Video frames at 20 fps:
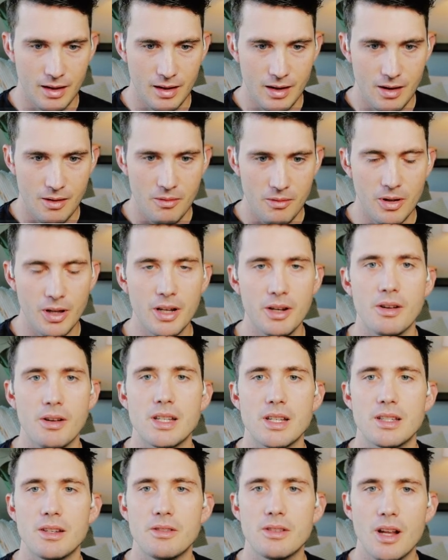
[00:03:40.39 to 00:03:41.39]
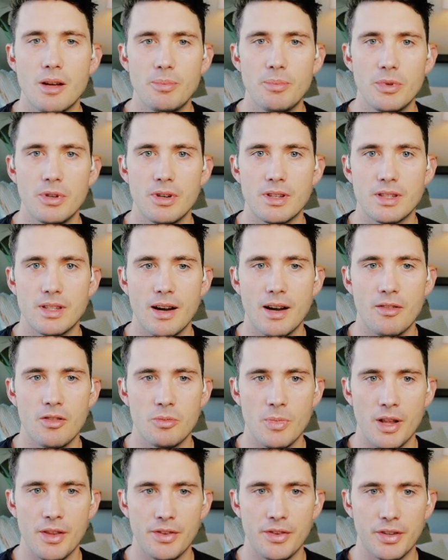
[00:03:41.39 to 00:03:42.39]
Well, anyways, it was uploaded several
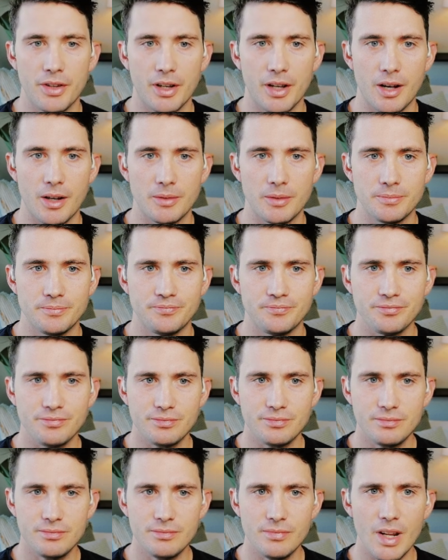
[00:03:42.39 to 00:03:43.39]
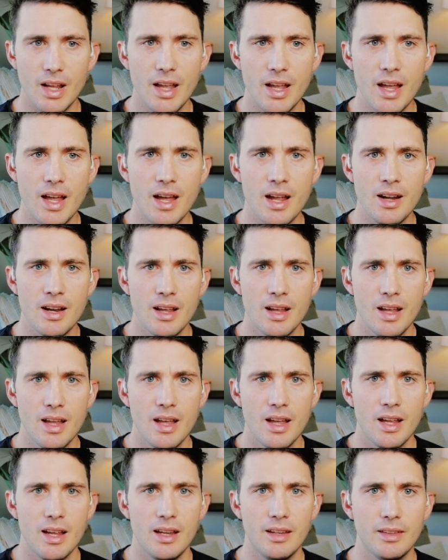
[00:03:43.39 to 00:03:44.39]
months ago and
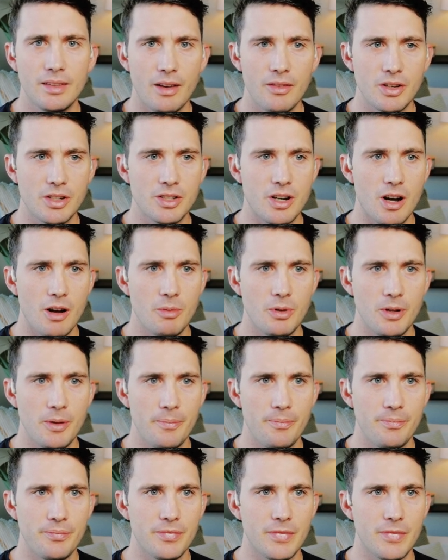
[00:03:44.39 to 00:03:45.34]
he's having trouble.